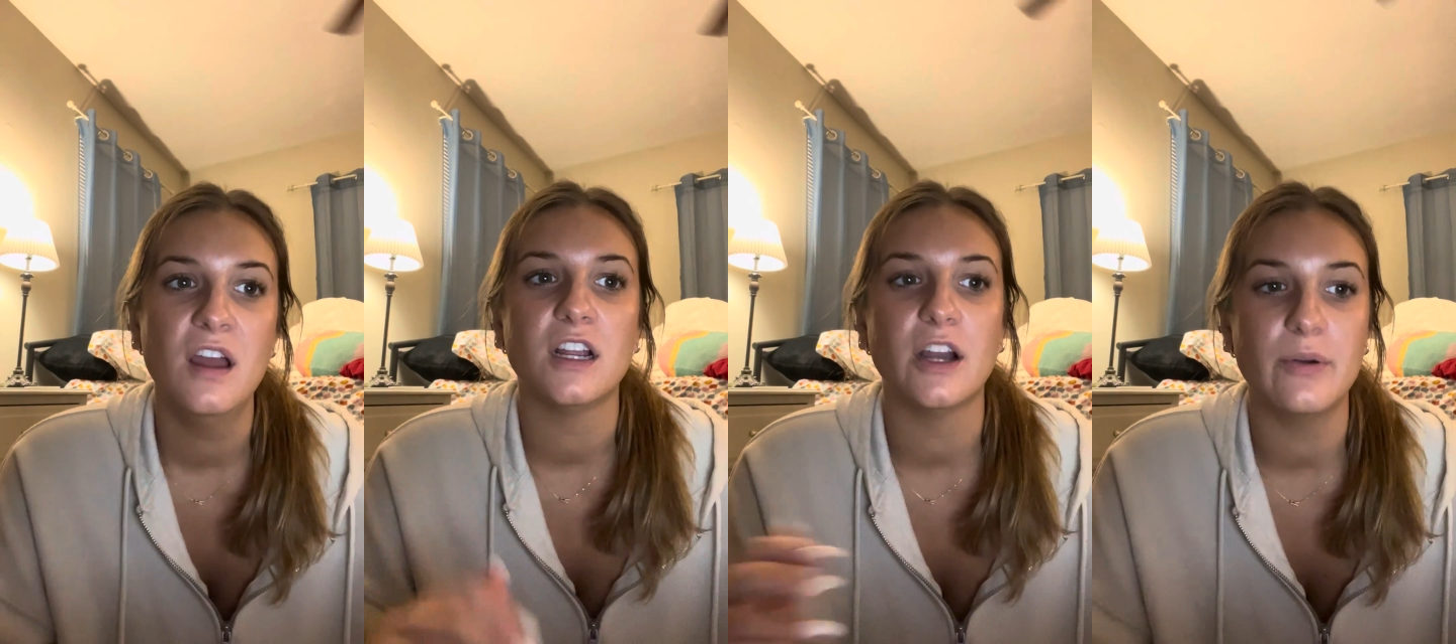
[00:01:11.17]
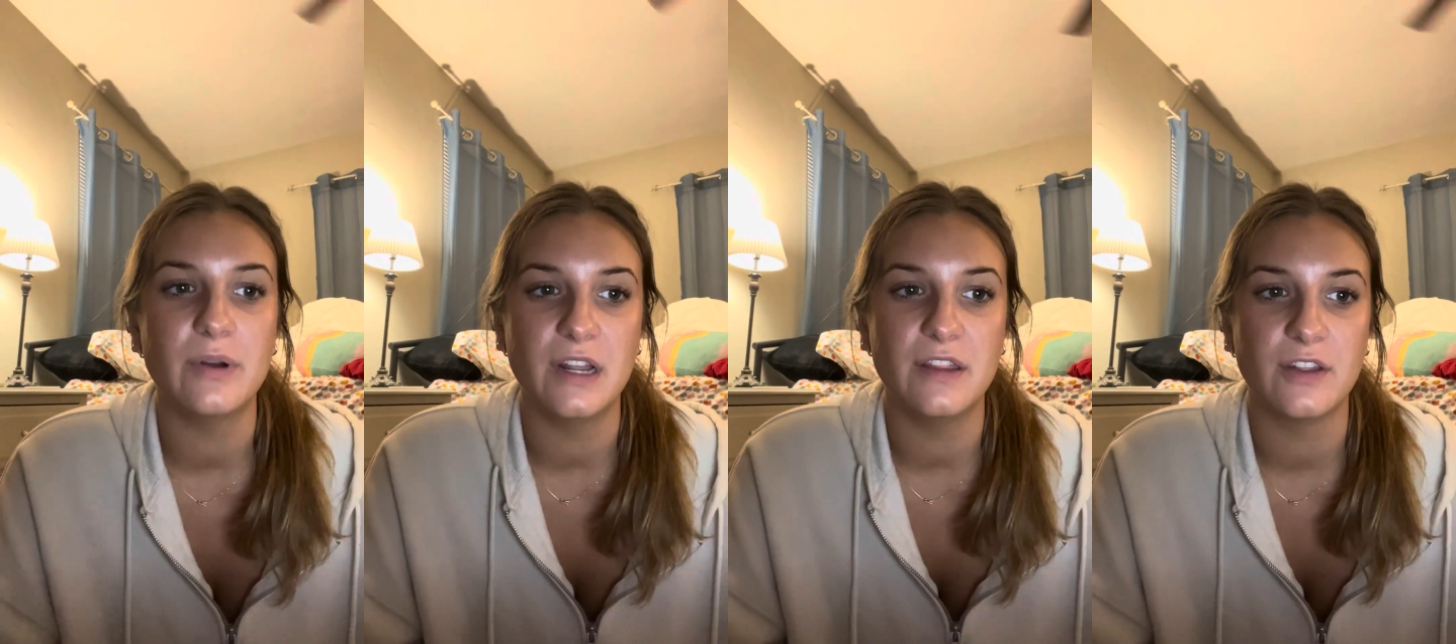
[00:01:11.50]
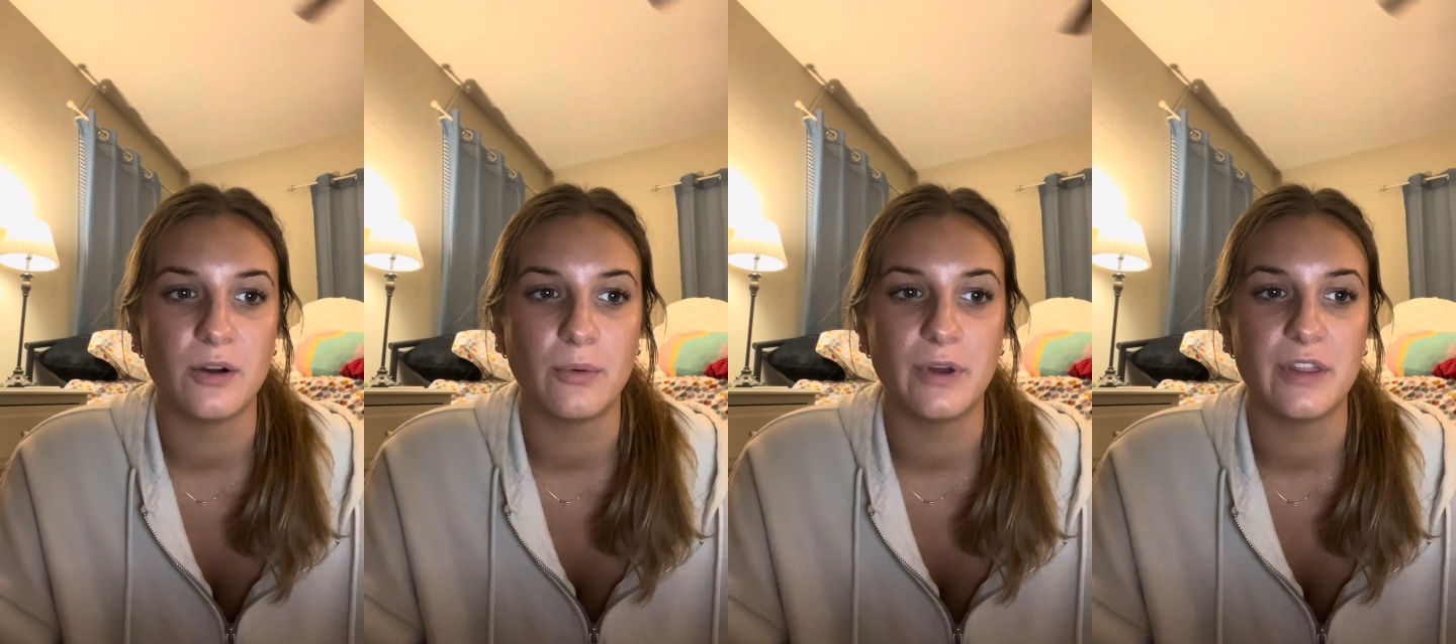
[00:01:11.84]
going in
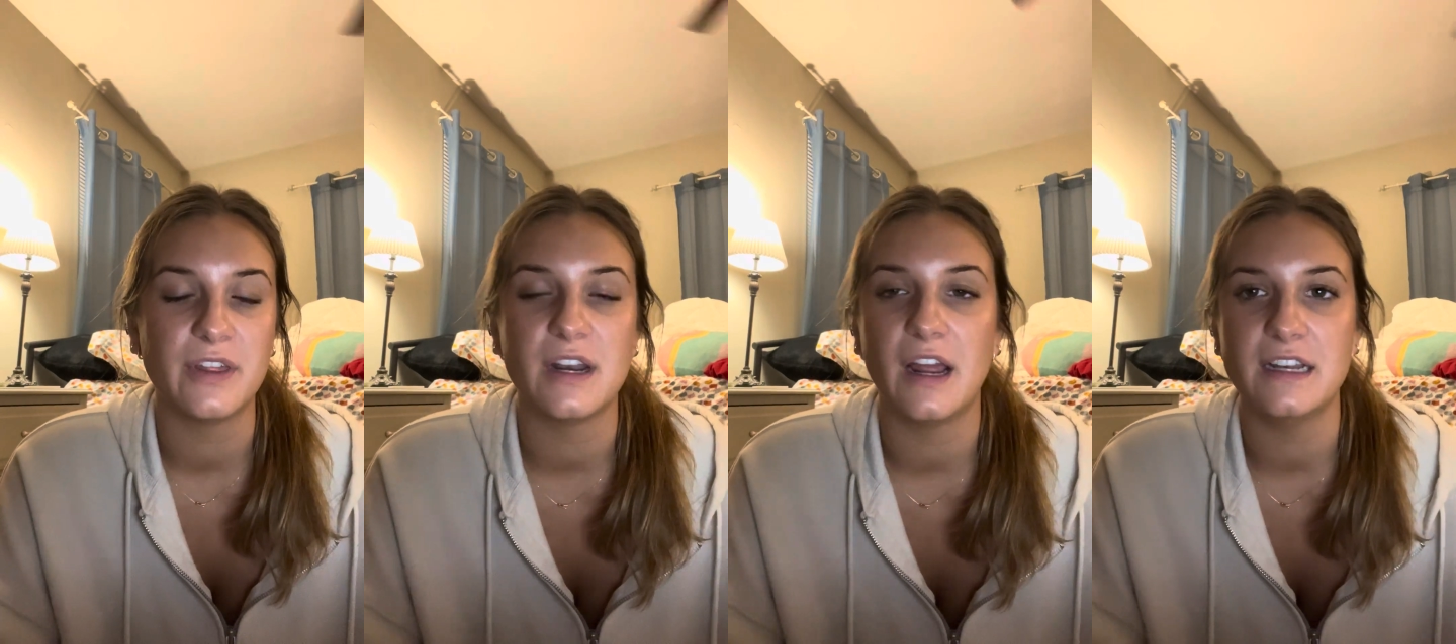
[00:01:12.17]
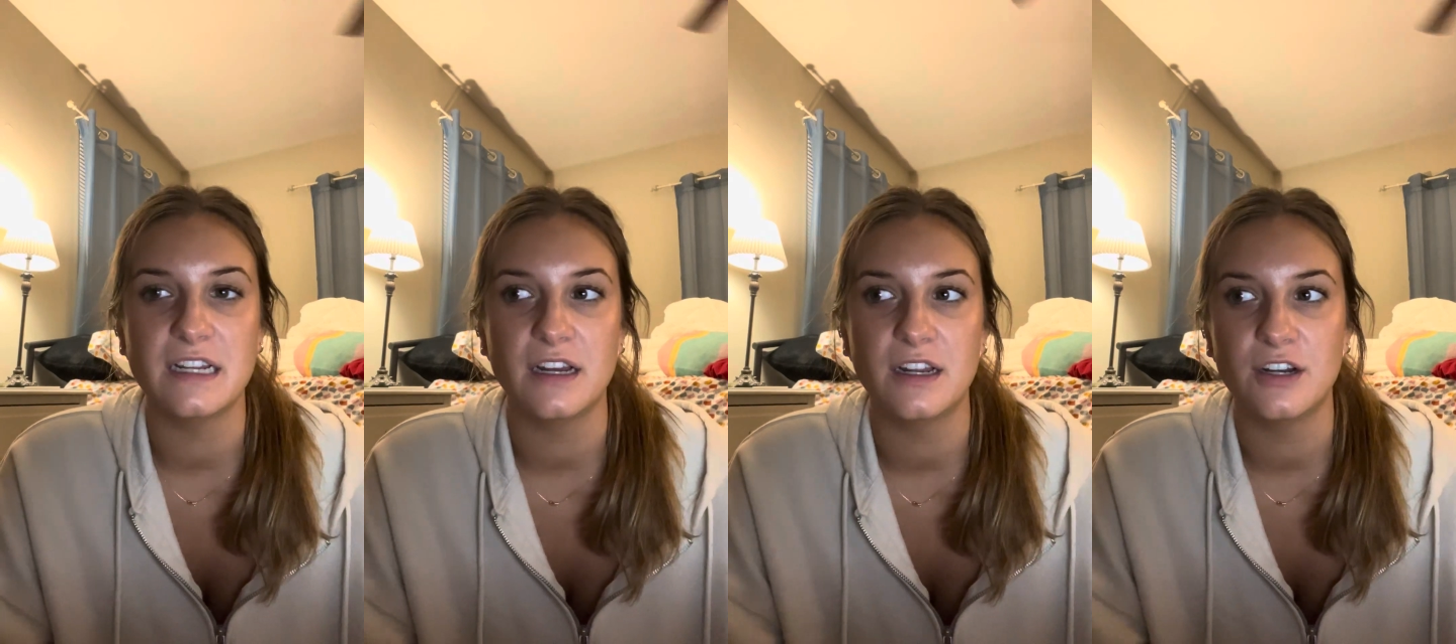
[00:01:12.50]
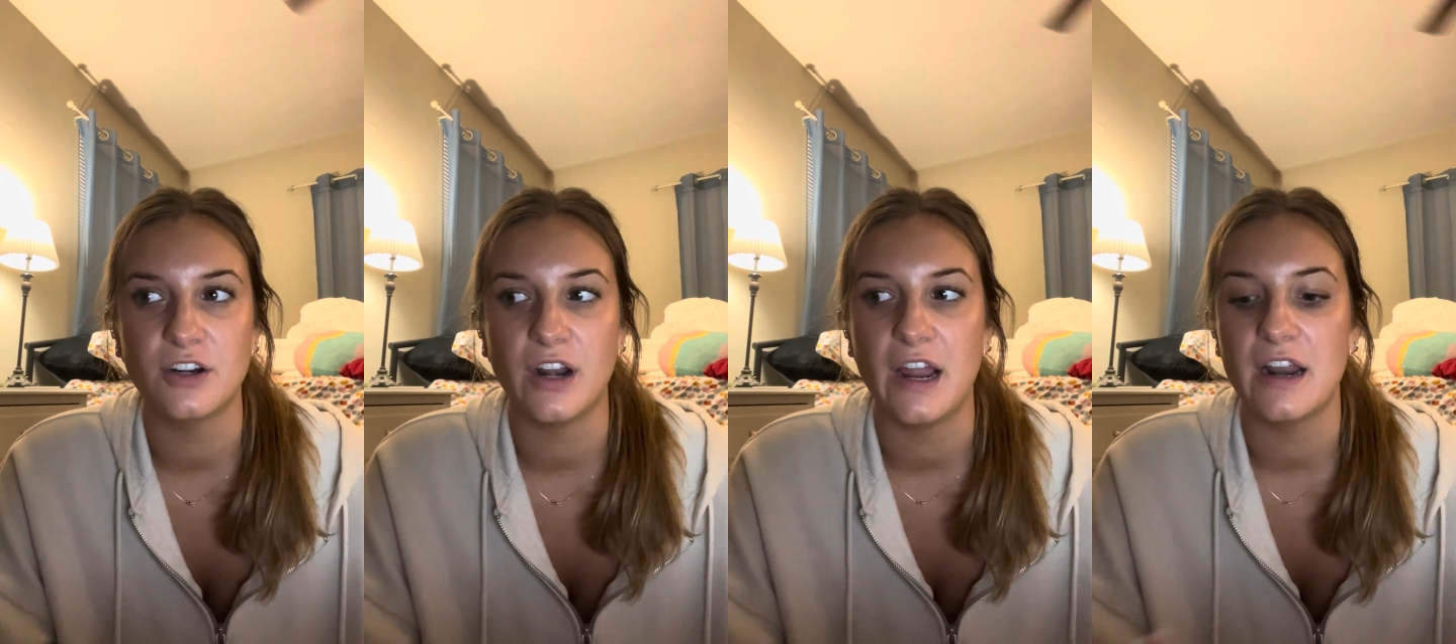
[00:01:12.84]
there with an idea in your
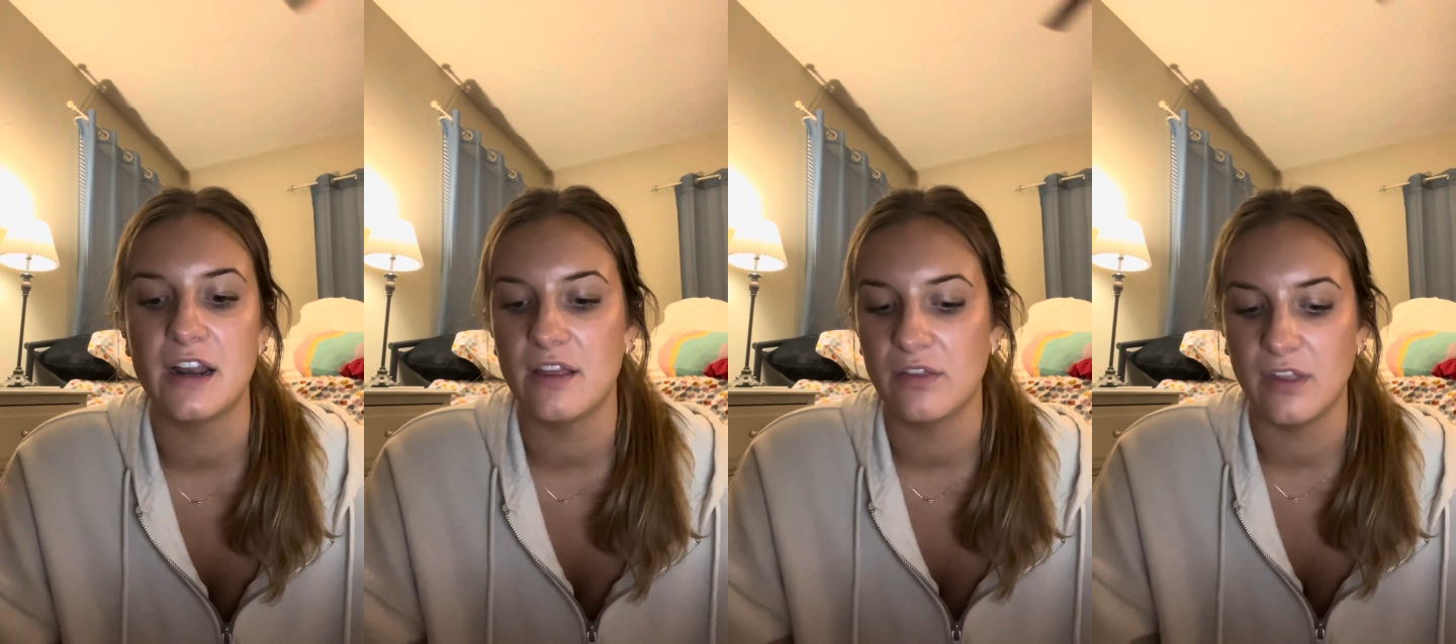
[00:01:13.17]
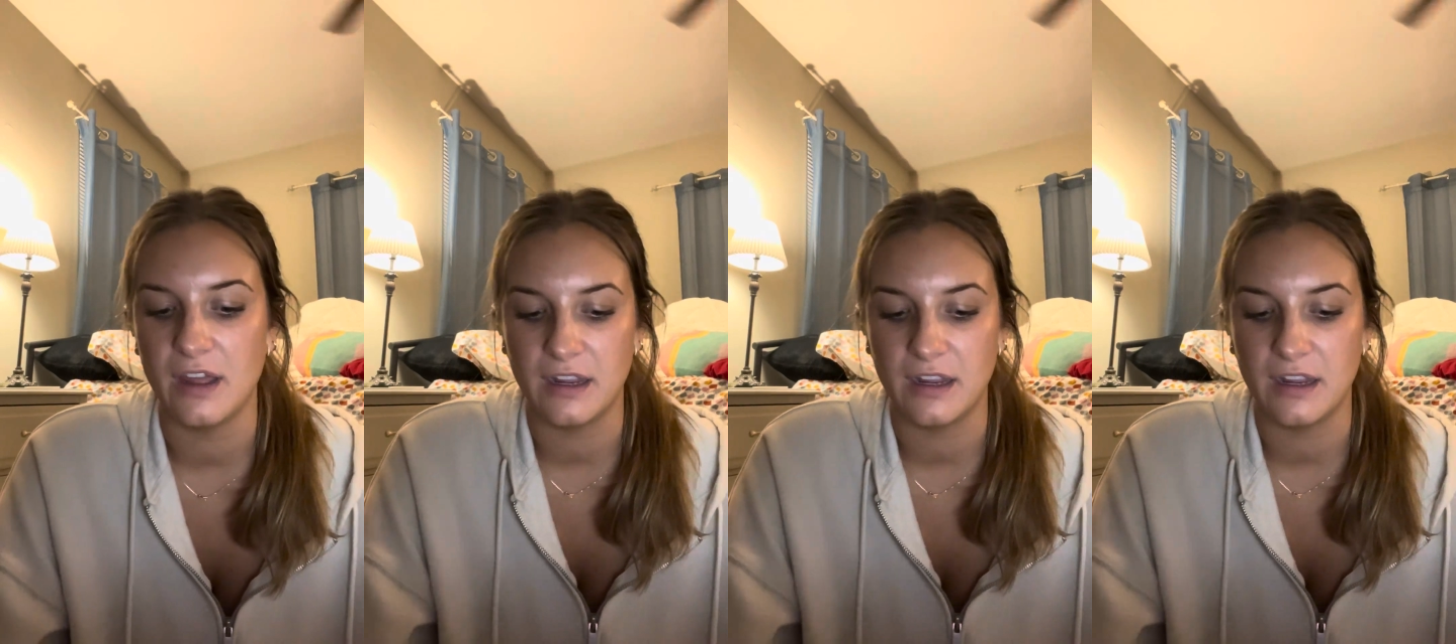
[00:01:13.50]
head and